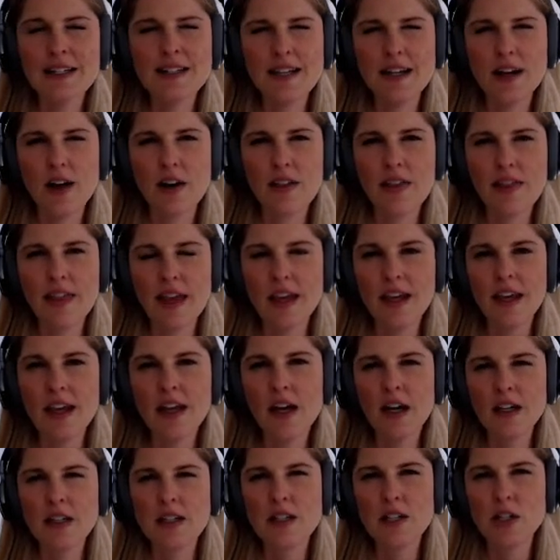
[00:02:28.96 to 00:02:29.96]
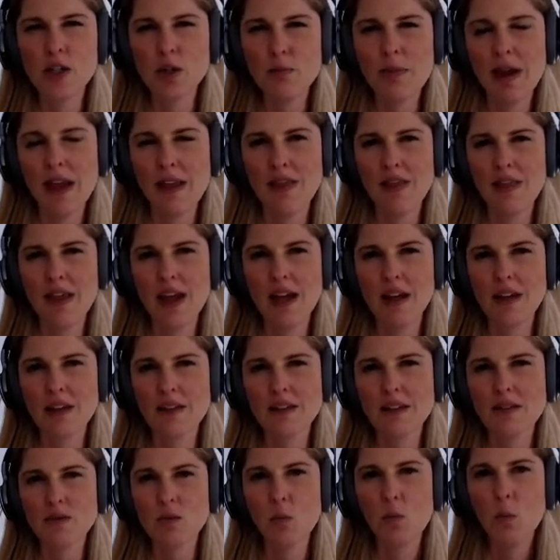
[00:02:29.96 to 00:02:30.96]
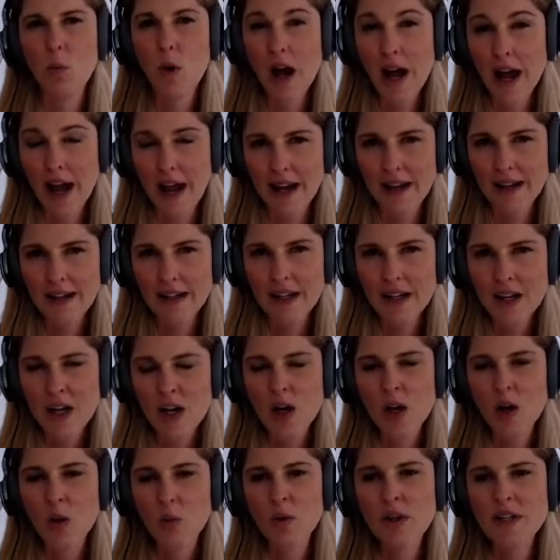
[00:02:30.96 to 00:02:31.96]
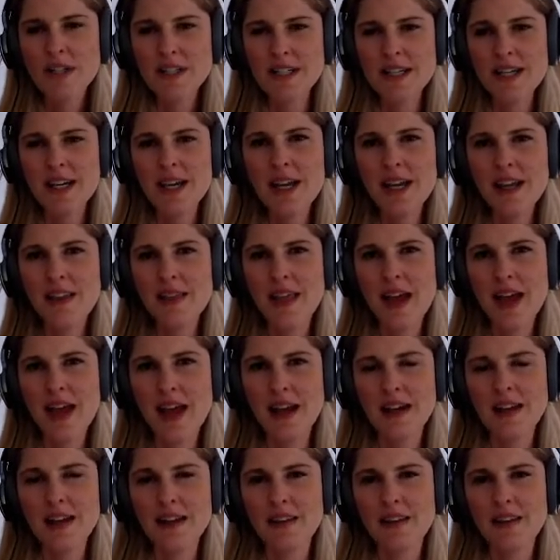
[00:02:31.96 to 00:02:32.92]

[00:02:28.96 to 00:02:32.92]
and our thinking on two main things. One, we're seeing that